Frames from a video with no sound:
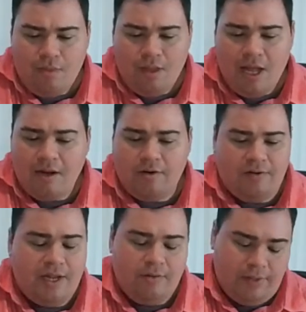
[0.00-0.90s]
I don't
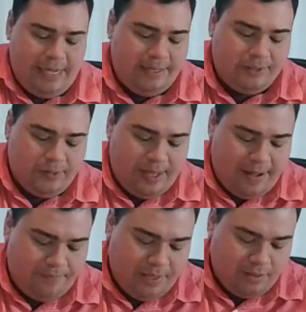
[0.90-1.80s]
know. I don't want to answer
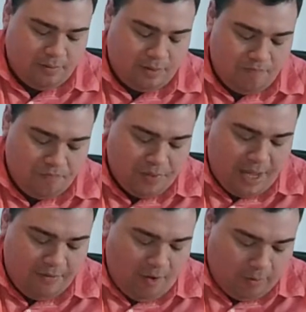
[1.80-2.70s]
that. But
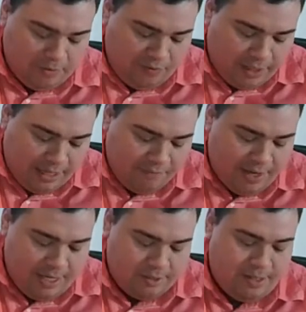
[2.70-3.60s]
I almost feel like if
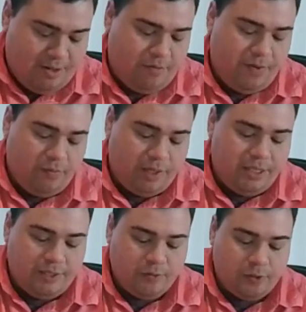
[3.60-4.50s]
I answer that, it would be really
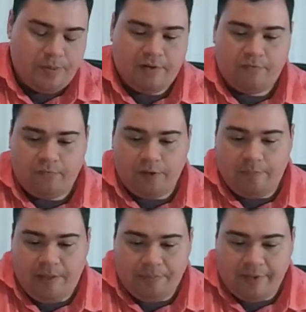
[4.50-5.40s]
disrespectful for the
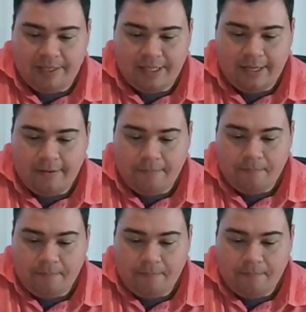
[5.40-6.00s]
people that died.